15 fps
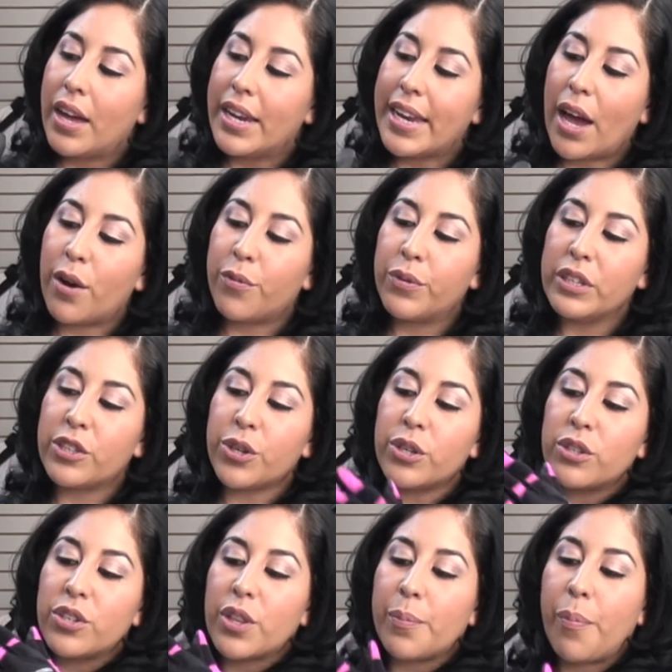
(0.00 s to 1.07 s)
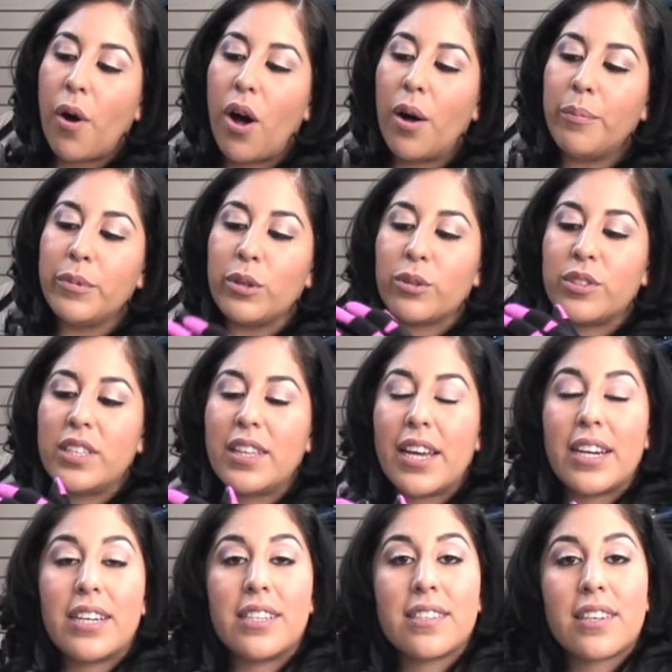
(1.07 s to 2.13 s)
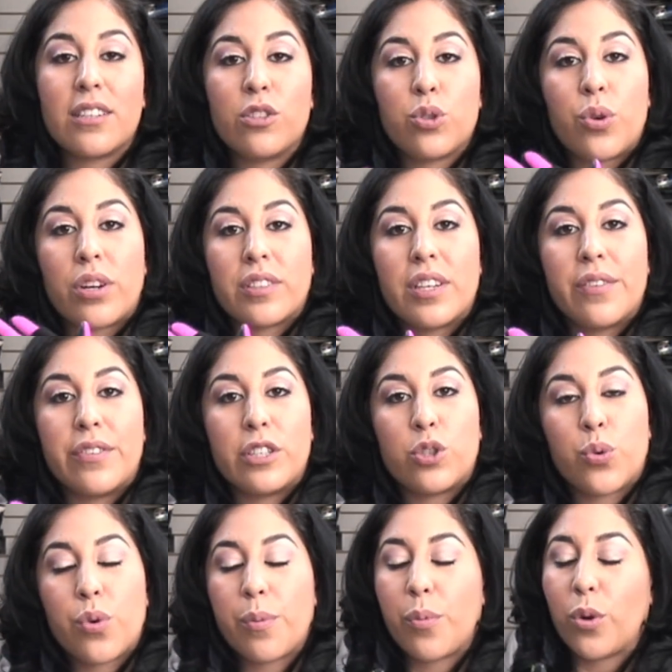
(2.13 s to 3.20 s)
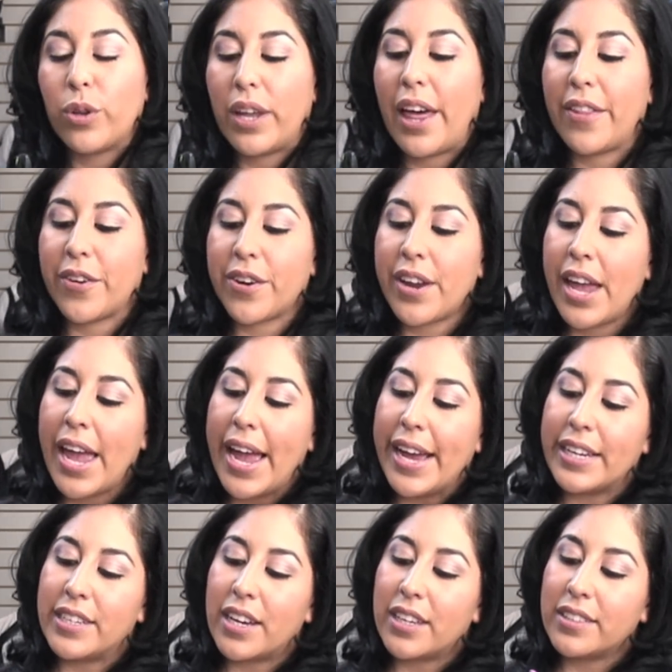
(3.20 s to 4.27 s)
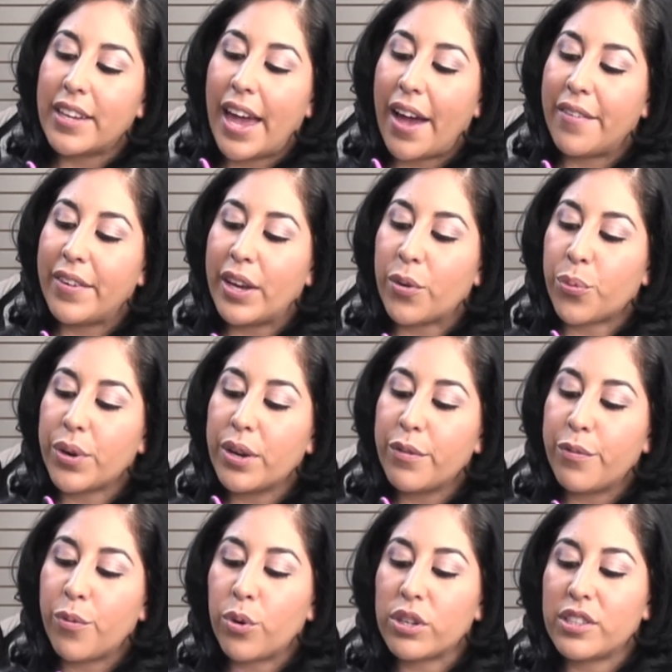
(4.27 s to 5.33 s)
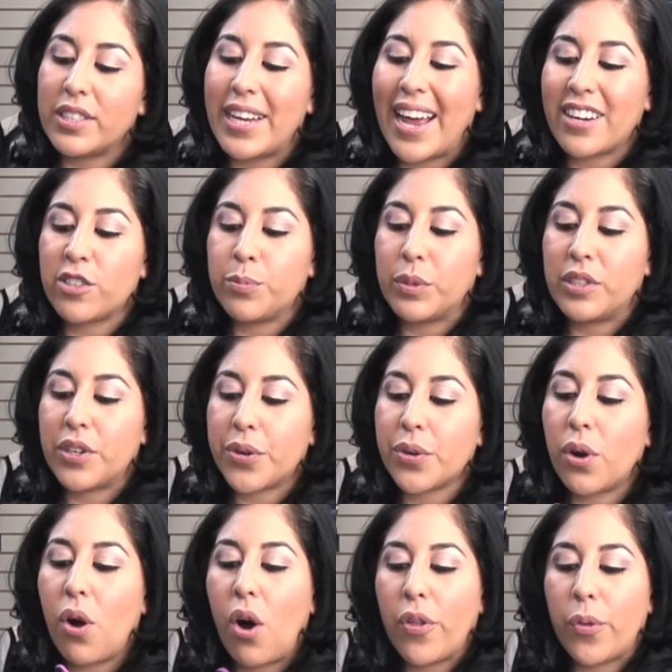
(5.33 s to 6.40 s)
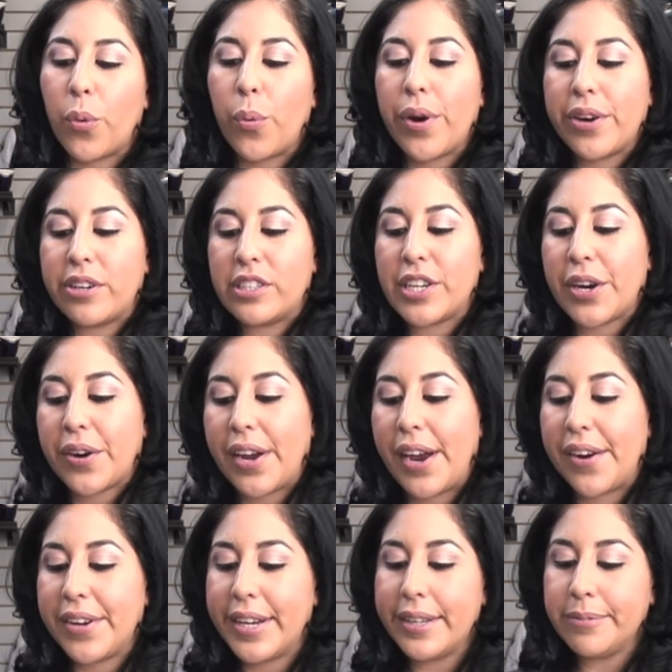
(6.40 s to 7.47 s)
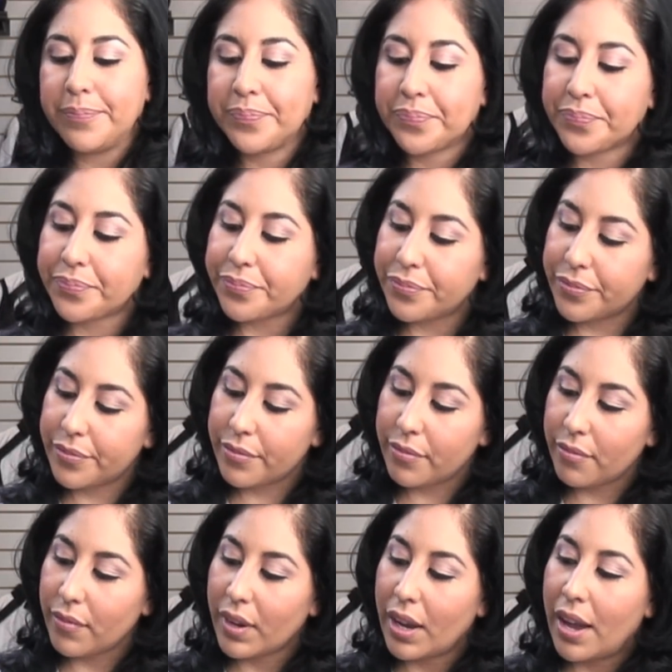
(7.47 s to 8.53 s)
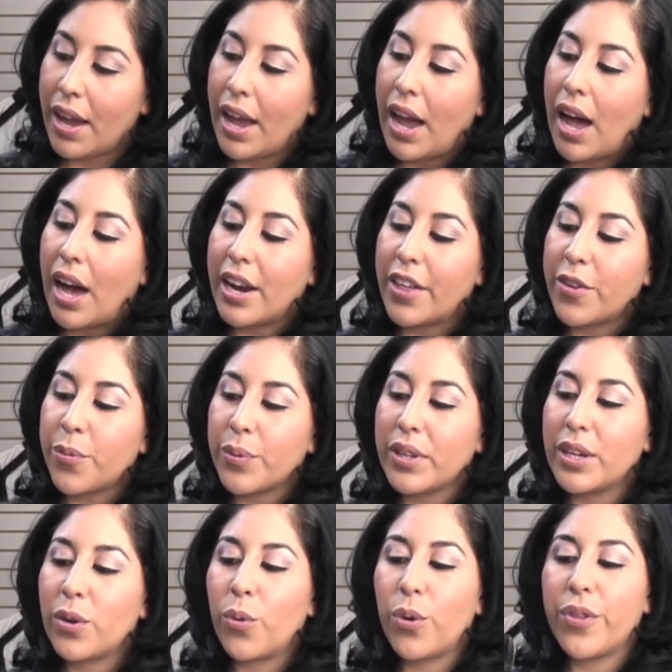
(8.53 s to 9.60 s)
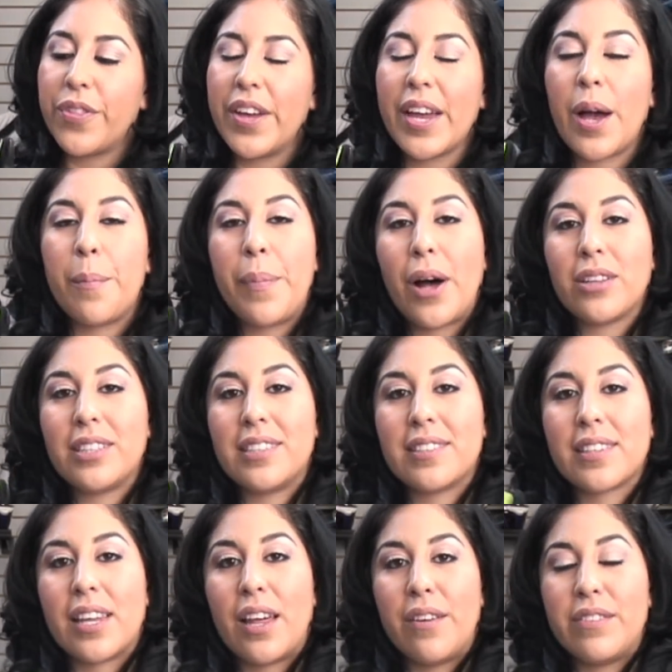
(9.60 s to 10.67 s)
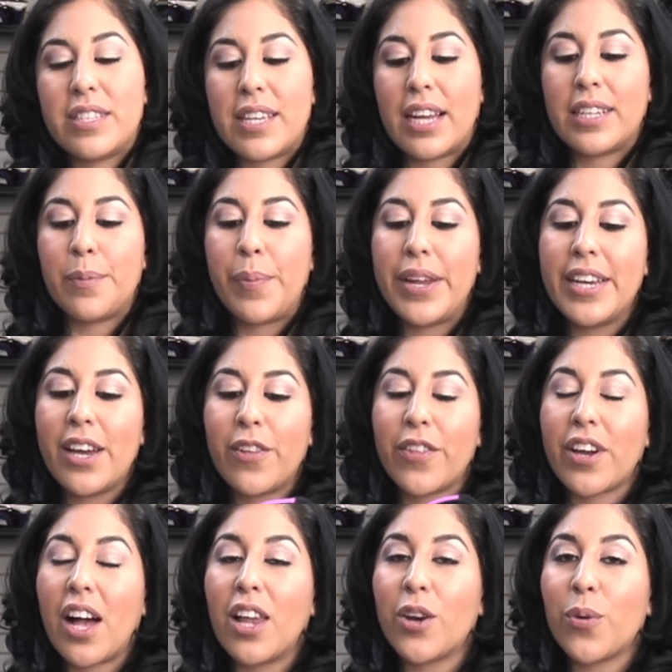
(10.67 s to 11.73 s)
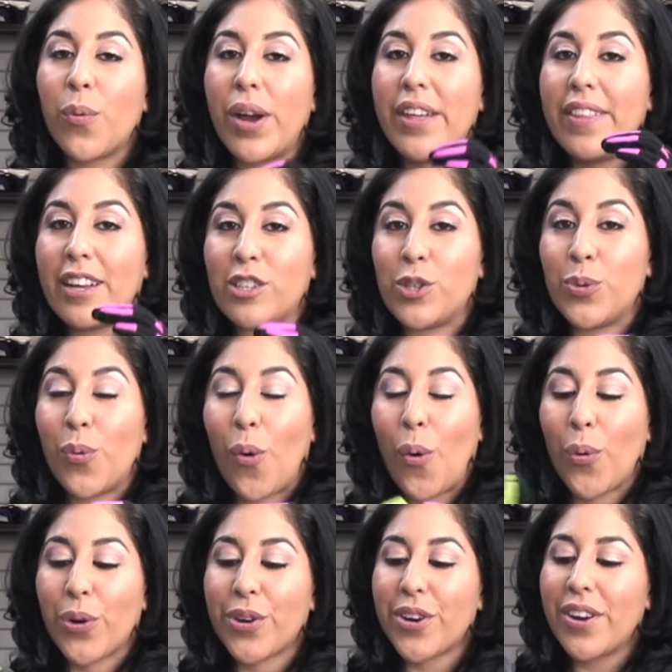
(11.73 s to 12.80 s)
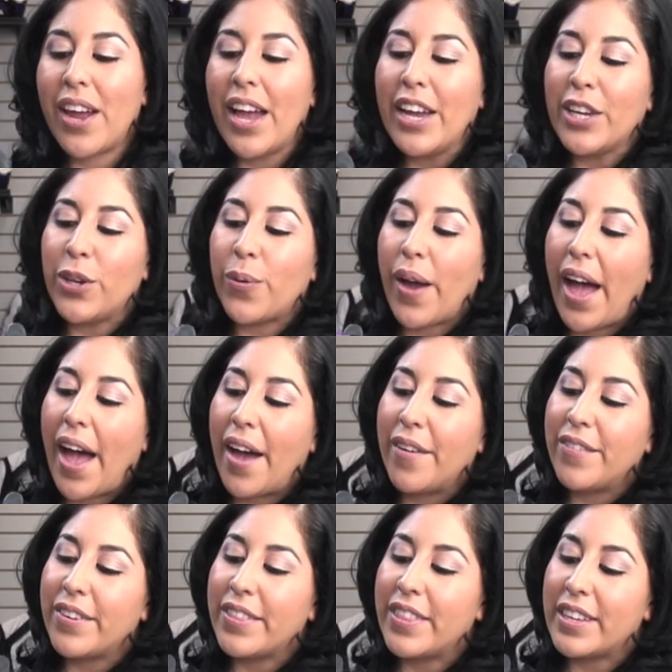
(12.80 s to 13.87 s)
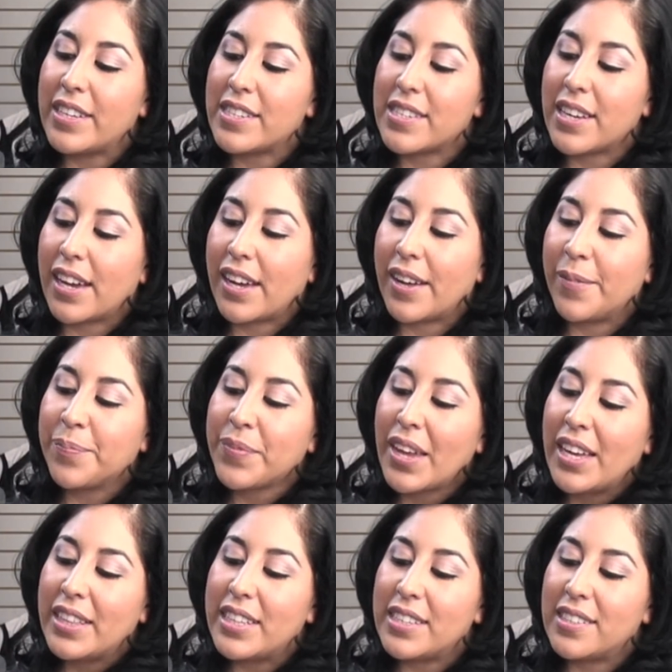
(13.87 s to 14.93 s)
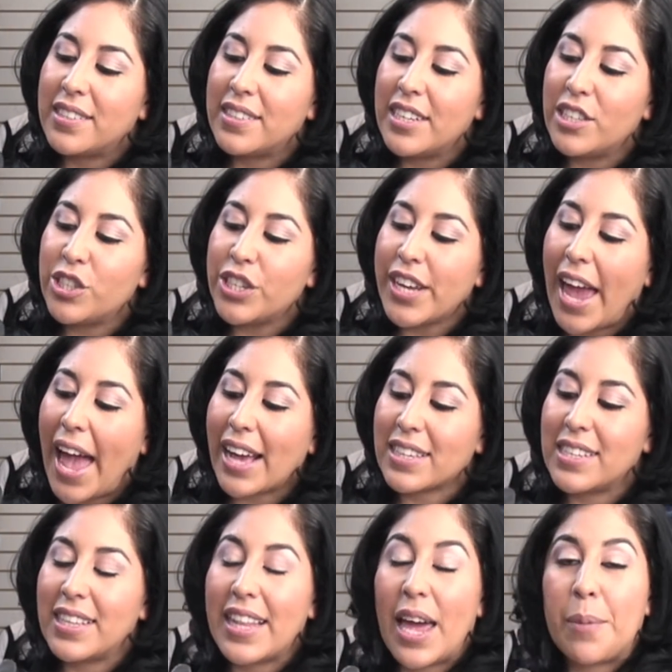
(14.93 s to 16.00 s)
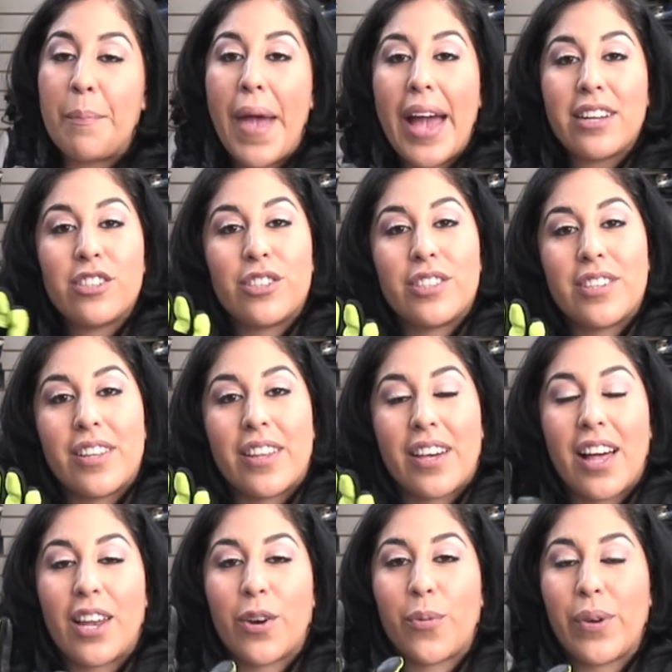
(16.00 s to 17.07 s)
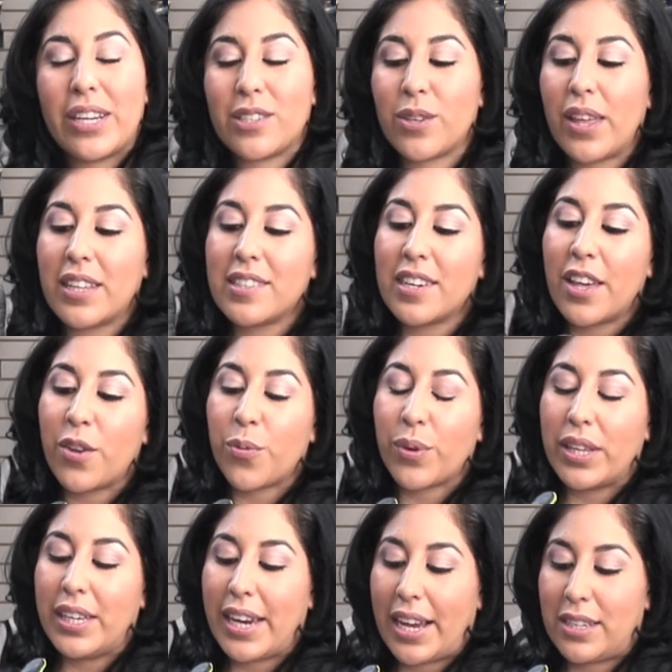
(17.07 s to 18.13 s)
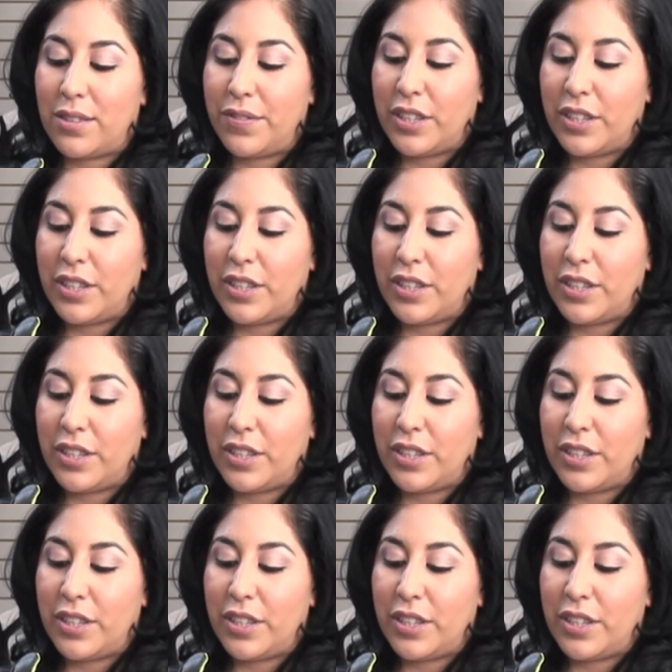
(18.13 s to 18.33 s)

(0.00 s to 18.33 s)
Now, if we turn to the palm, you'll see that it is constructed of a durable leather. It does have a reinforced Nash material on the wear and tear area. Another really cool thing about this glove is that depending on the colorway that you order, you have this, uh, this stitching accent that matches to the colorway, so that's another really nice